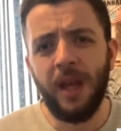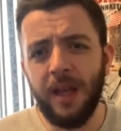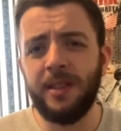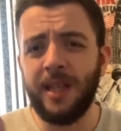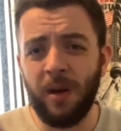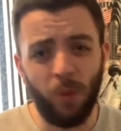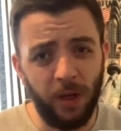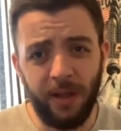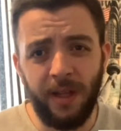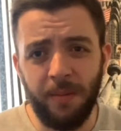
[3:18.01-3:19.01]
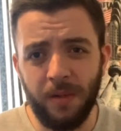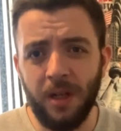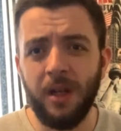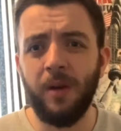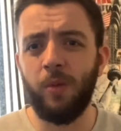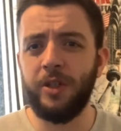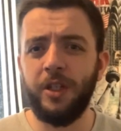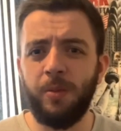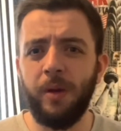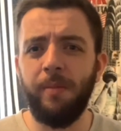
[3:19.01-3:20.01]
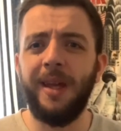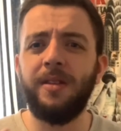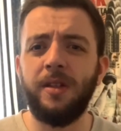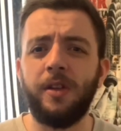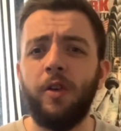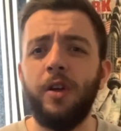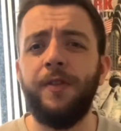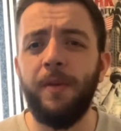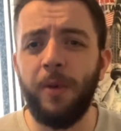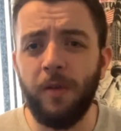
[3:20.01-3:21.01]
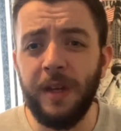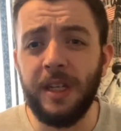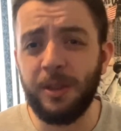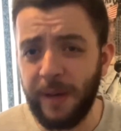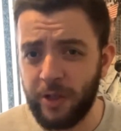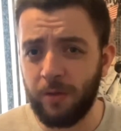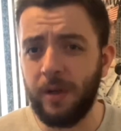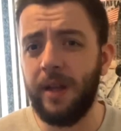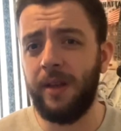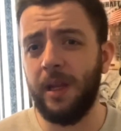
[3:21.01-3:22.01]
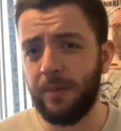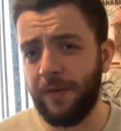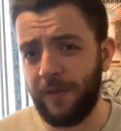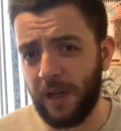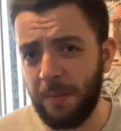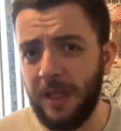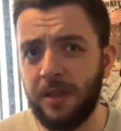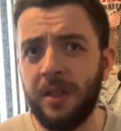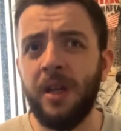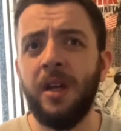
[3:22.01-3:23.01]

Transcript: It's that one team, which is what makes the Scottish Football League special in terms of derbies.